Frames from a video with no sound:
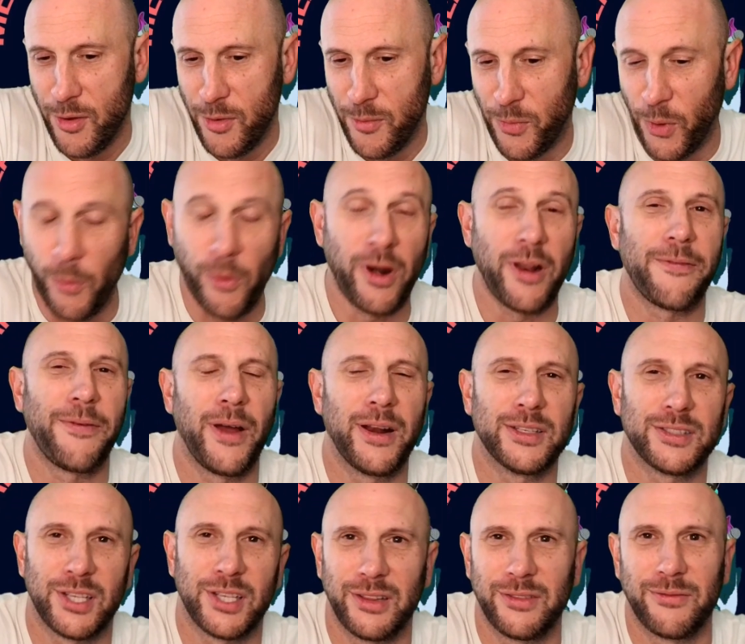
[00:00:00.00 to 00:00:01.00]
But what I find
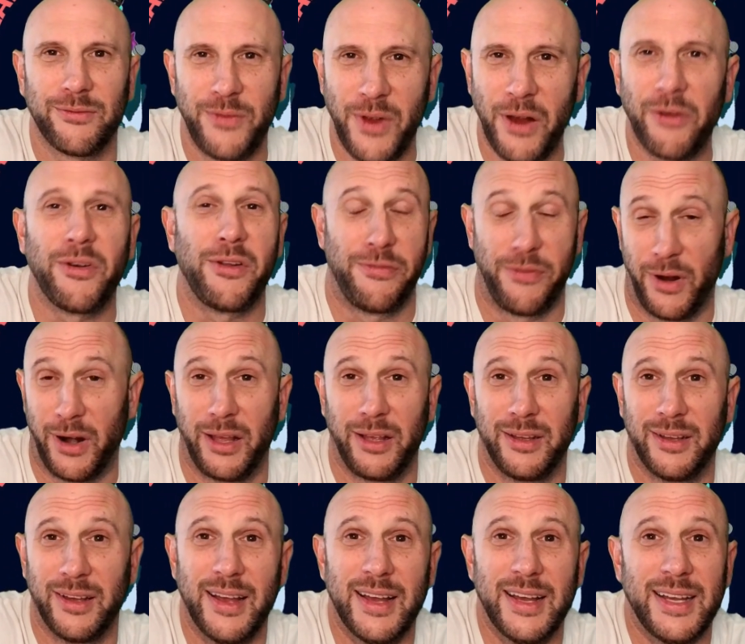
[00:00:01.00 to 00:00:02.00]
is very
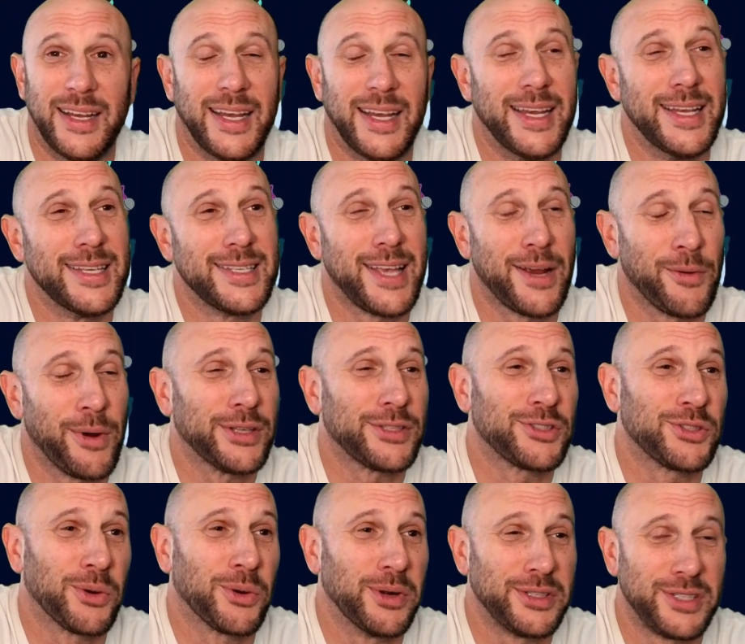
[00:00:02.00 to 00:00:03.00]
funny is I read a
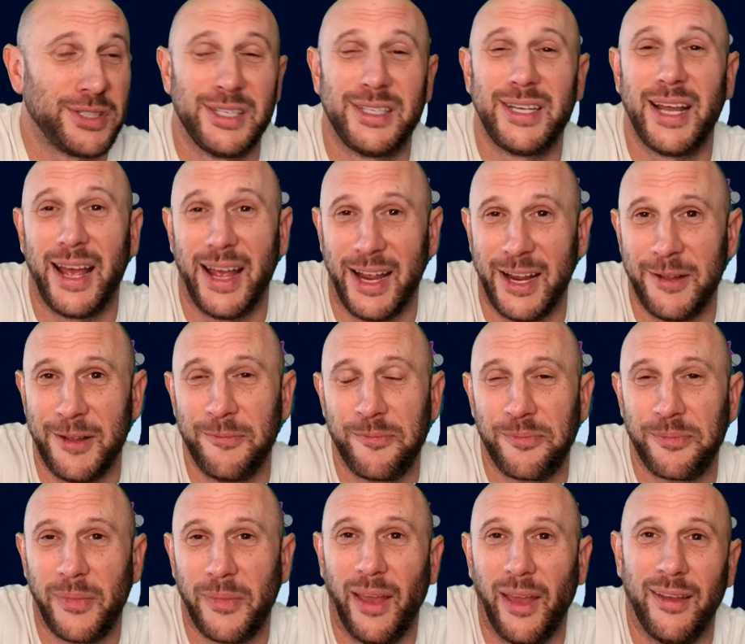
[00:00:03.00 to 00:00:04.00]
story today
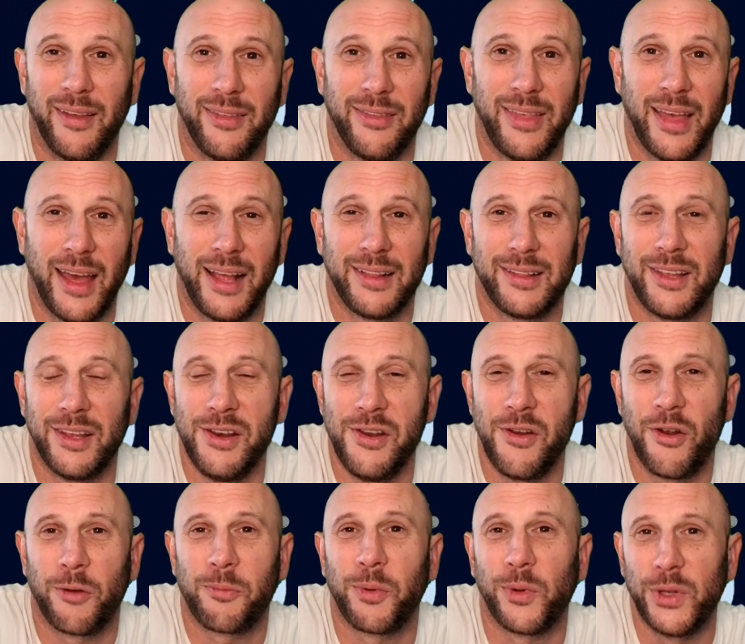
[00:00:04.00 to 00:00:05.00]
that the New
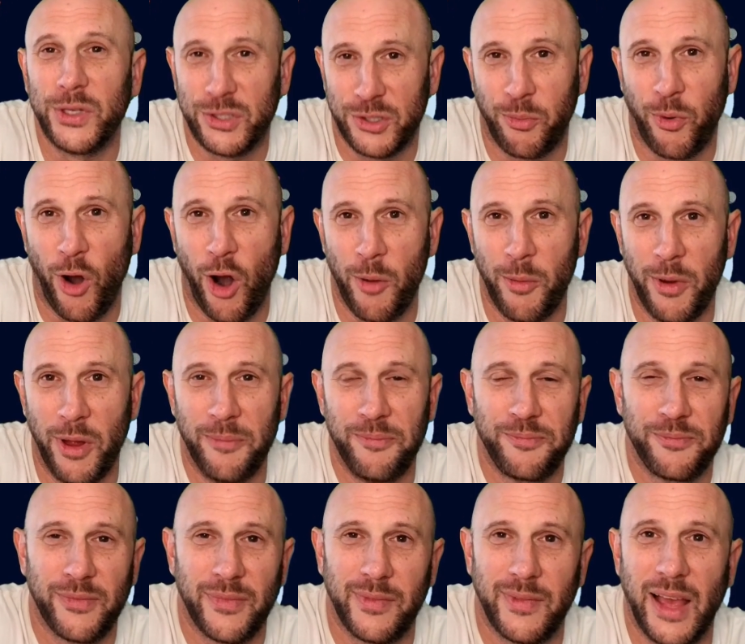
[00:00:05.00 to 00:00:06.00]
York Police Department
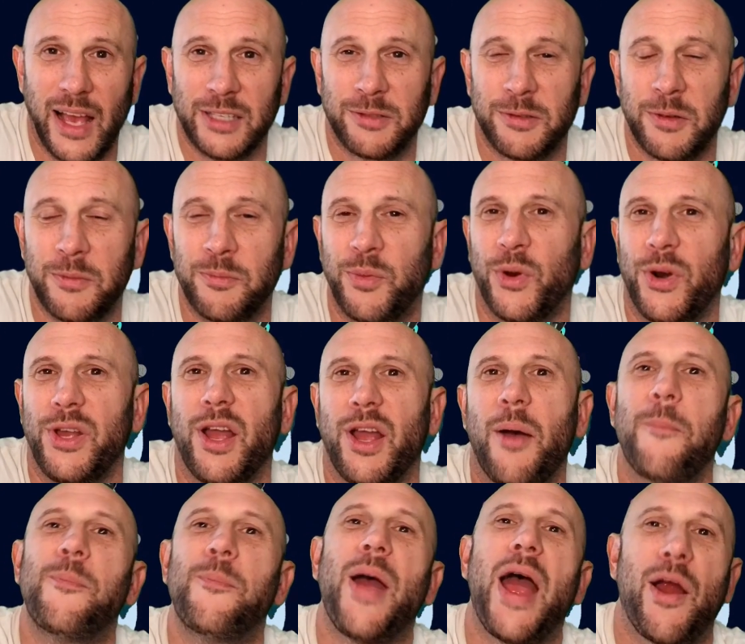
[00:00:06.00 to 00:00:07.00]
has been putting
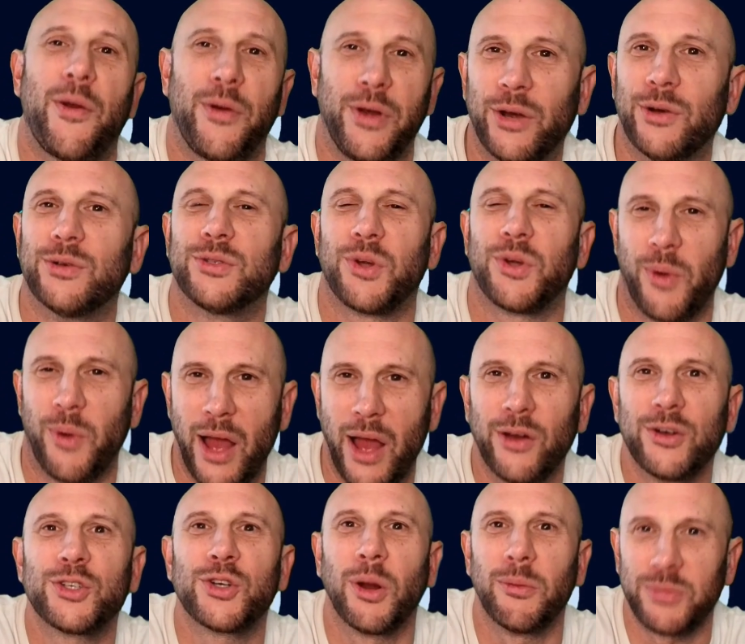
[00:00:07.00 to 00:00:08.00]
up barriers
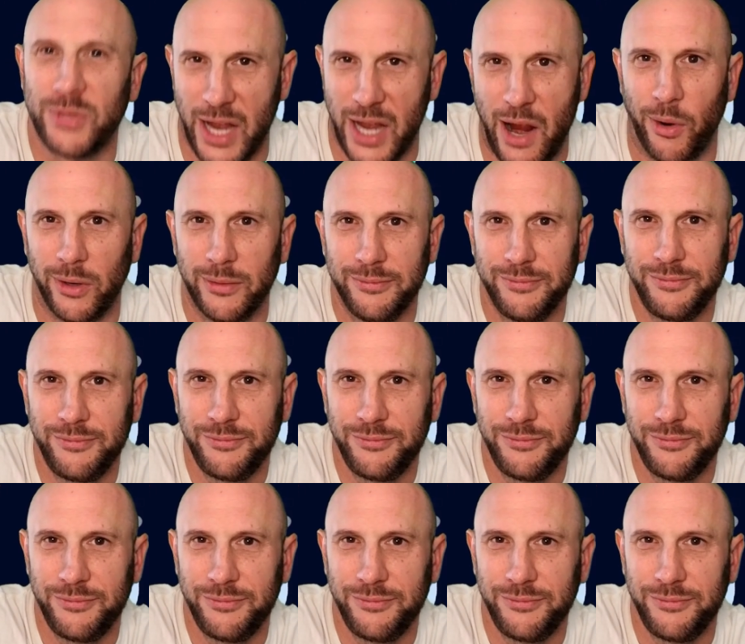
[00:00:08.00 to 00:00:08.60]
around Trump Tower.